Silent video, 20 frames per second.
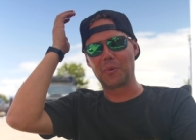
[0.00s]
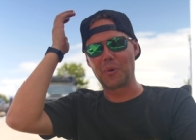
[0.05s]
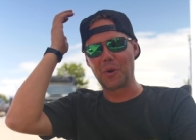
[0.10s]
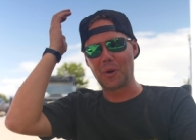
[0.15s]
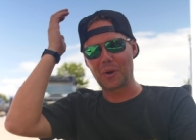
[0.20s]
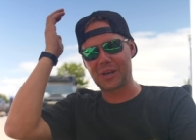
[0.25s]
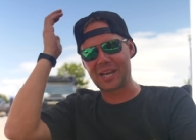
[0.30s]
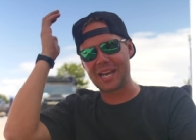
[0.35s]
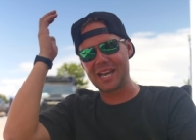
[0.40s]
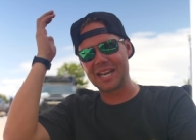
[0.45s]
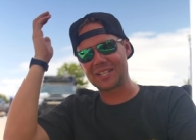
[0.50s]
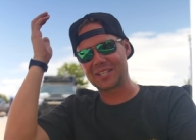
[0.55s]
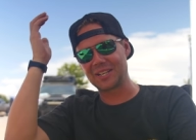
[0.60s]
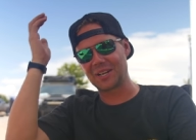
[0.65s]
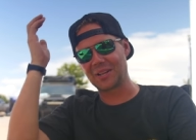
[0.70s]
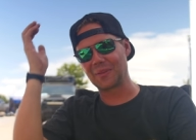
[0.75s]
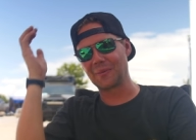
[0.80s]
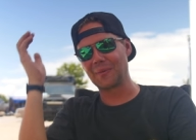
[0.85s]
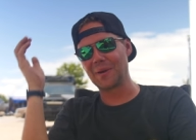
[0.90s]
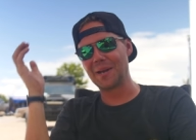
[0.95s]
roll cage
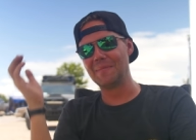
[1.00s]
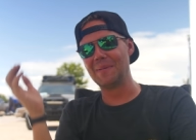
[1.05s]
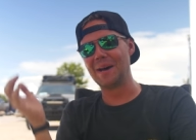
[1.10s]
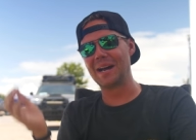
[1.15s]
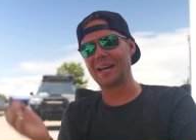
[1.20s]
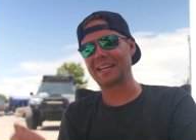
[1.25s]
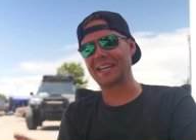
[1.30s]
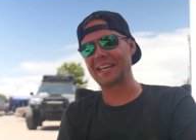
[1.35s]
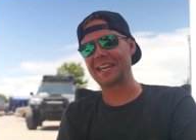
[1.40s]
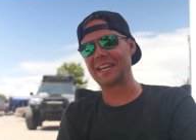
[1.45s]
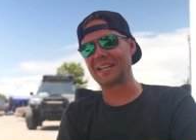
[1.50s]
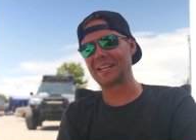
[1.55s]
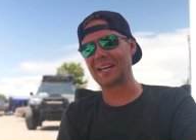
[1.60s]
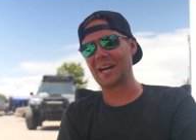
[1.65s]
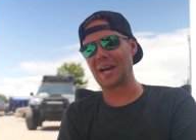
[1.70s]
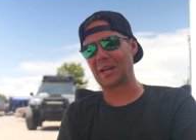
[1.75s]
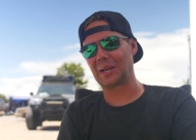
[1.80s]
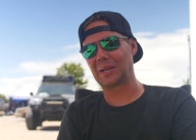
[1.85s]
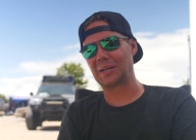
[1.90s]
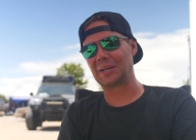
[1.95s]
on the way back in,
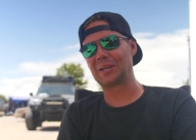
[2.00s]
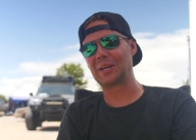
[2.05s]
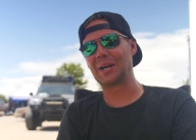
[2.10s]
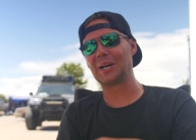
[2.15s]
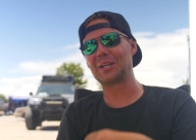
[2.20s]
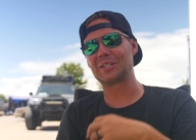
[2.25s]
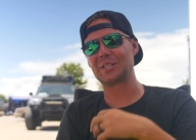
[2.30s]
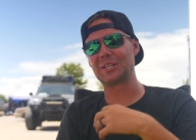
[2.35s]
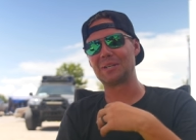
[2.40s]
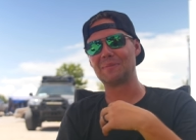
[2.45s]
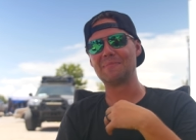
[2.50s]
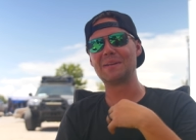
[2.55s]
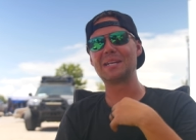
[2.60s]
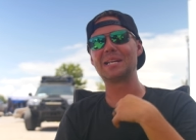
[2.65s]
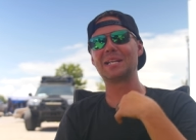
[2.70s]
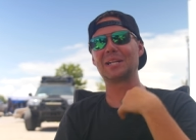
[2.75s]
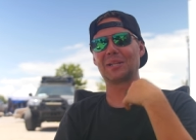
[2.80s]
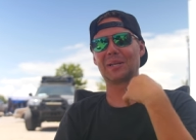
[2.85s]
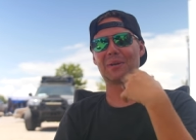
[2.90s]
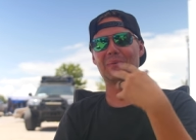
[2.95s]
got a concussion,
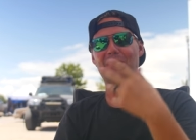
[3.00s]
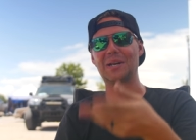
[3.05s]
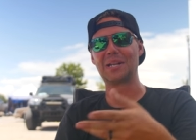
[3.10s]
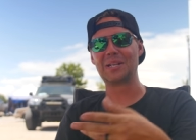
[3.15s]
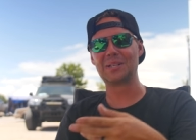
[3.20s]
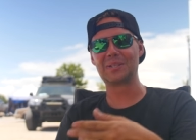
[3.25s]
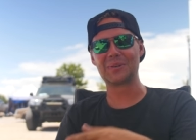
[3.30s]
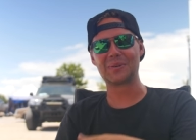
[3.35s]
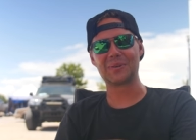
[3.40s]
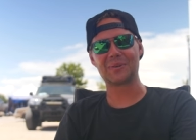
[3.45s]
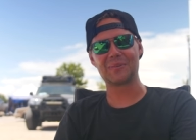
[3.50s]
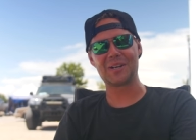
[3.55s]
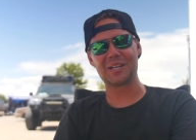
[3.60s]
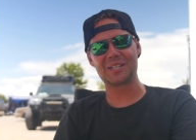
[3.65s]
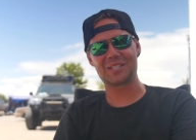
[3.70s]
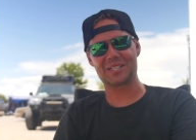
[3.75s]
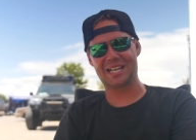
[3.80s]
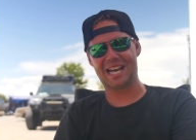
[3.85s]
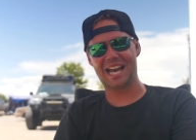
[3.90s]
immediately went into a Russian